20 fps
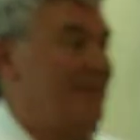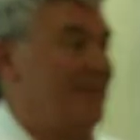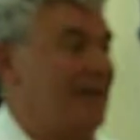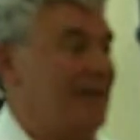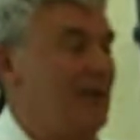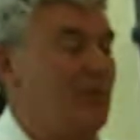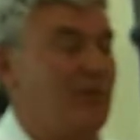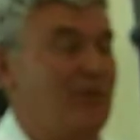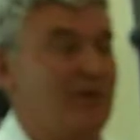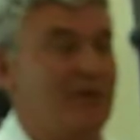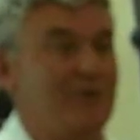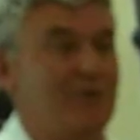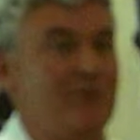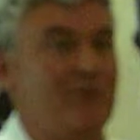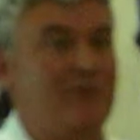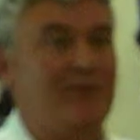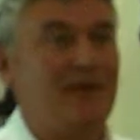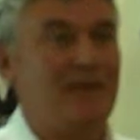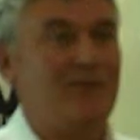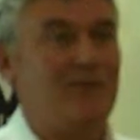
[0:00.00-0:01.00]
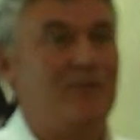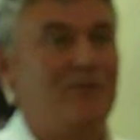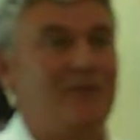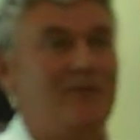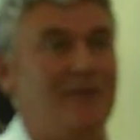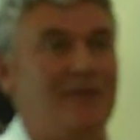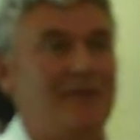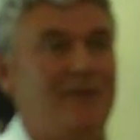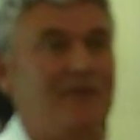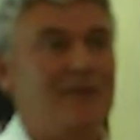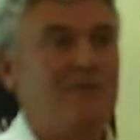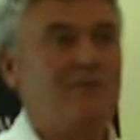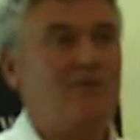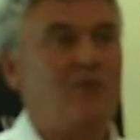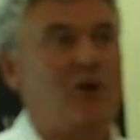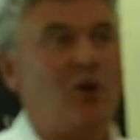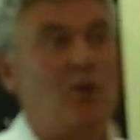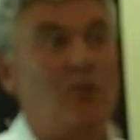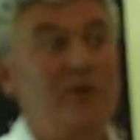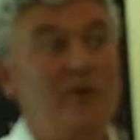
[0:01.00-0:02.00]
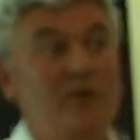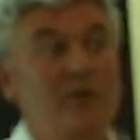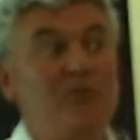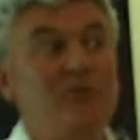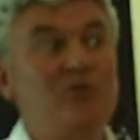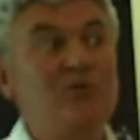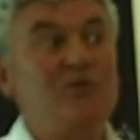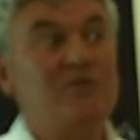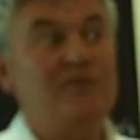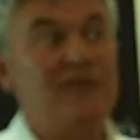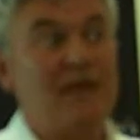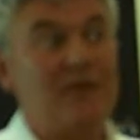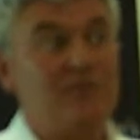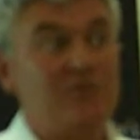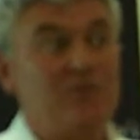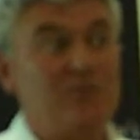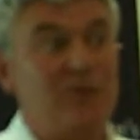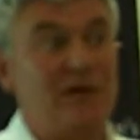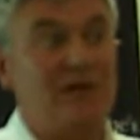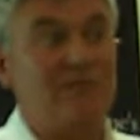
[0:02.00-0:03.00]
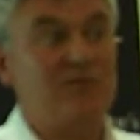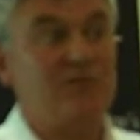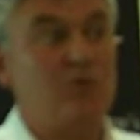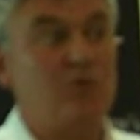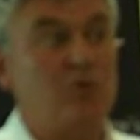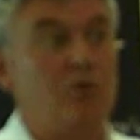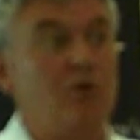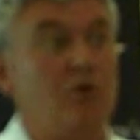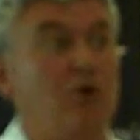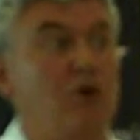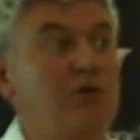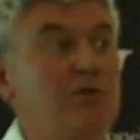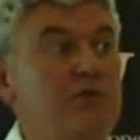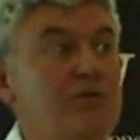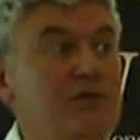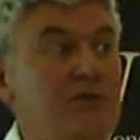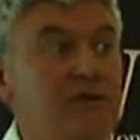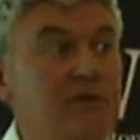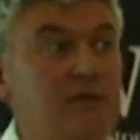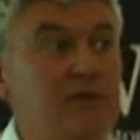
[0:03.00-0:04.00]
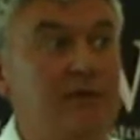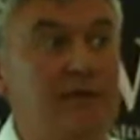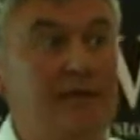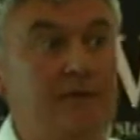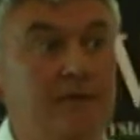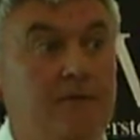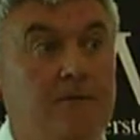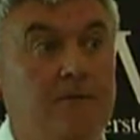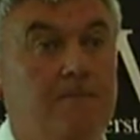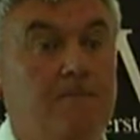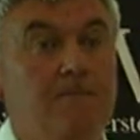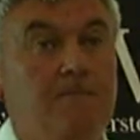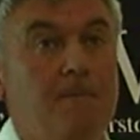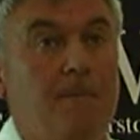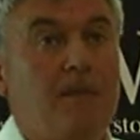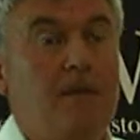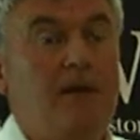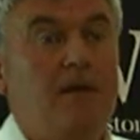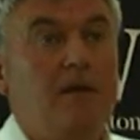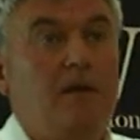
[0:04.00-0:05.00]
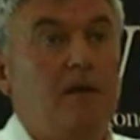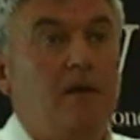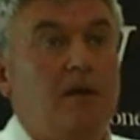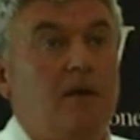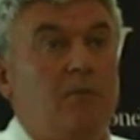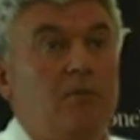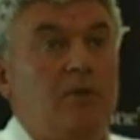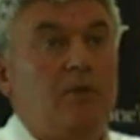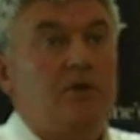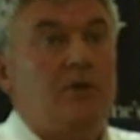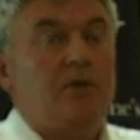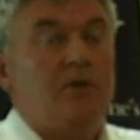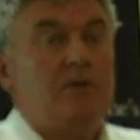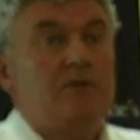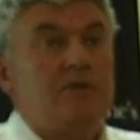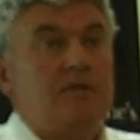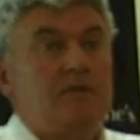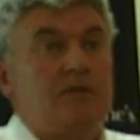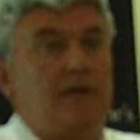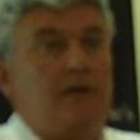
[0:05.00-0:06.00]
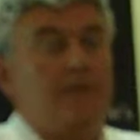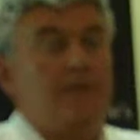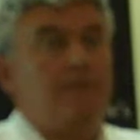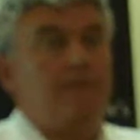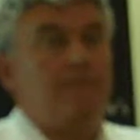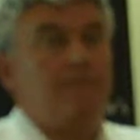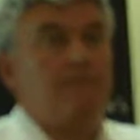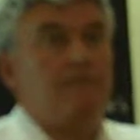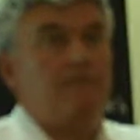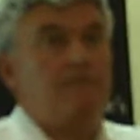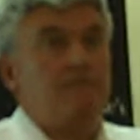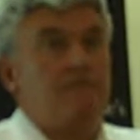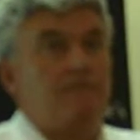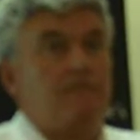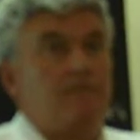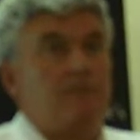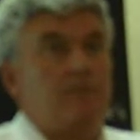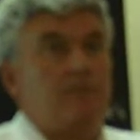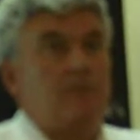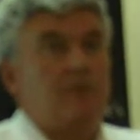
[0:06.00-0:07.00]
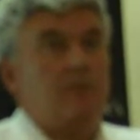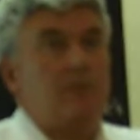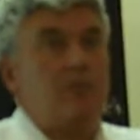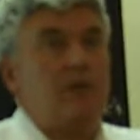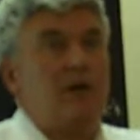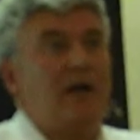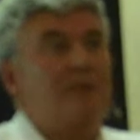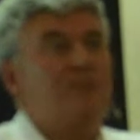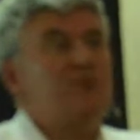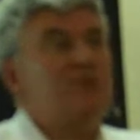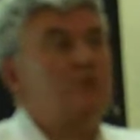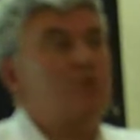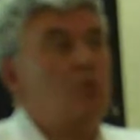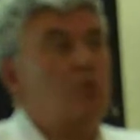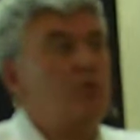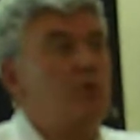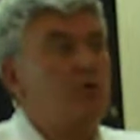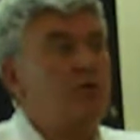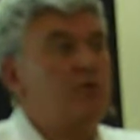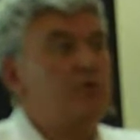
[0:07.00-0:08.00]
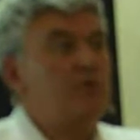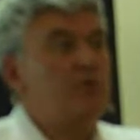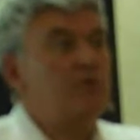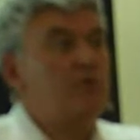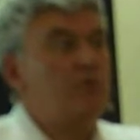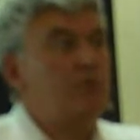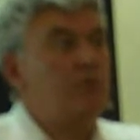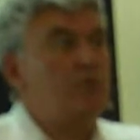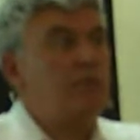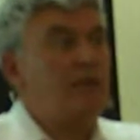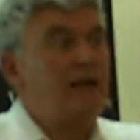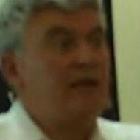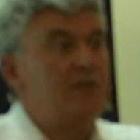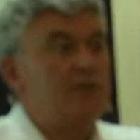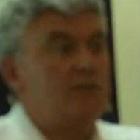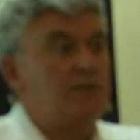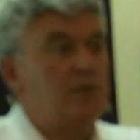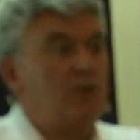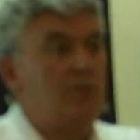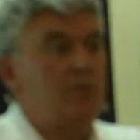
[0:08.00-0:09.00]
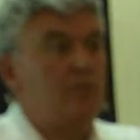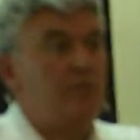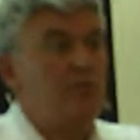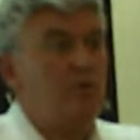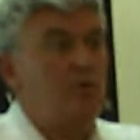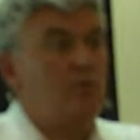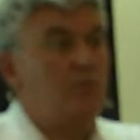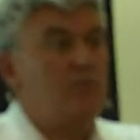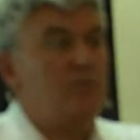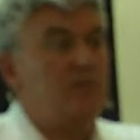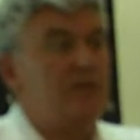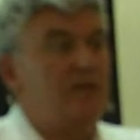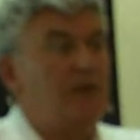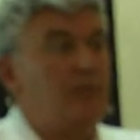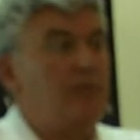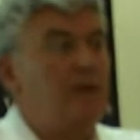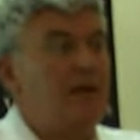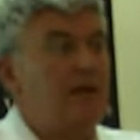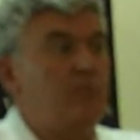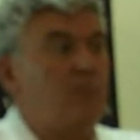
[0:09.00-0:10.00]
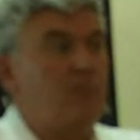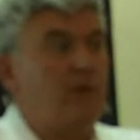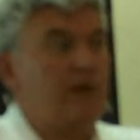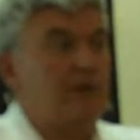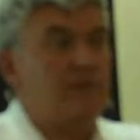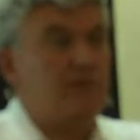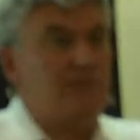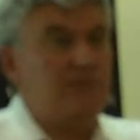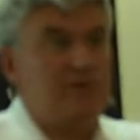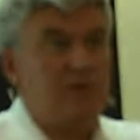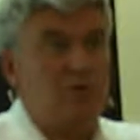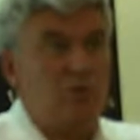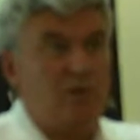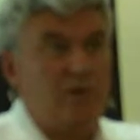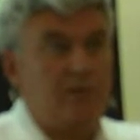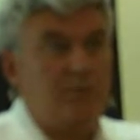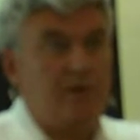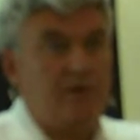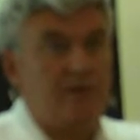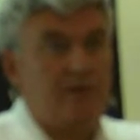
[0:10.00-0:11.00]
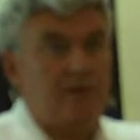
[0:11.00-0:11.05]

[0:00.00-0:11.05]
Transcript: at a particular time, following the footsteps of Bram Stoker 100 years later. Because Bram Stoker used to rent a couple of rooms in a bed and breakfast in Whitby.